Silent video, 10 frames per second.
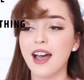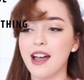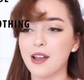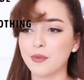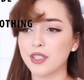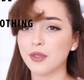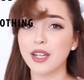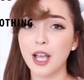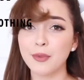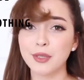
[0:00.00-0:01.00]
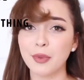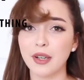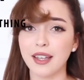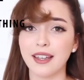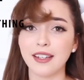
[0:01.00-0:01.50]
So it helps to
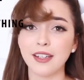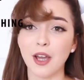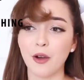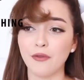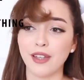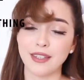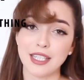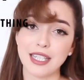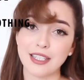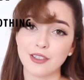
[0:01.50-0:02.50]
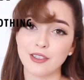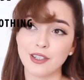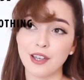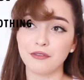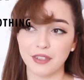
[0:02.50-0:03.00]
put in,
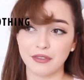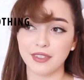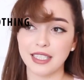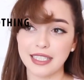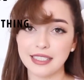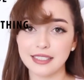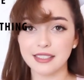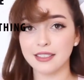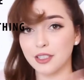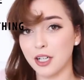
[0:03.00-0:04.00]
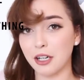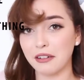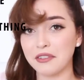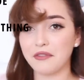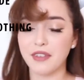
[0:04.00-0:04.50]
vintage 50s skirt,
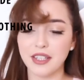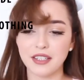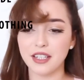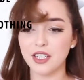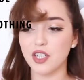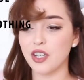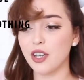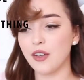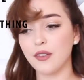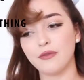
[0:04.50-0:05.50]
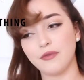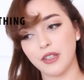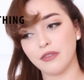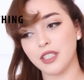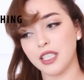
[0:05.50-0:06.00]
vintage
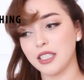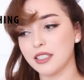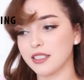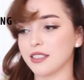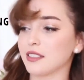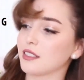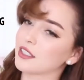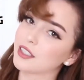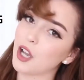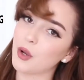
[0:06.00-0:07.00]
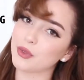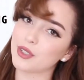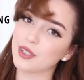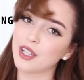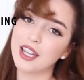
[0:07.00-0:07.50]
50s
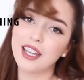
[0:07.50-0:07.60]
coat.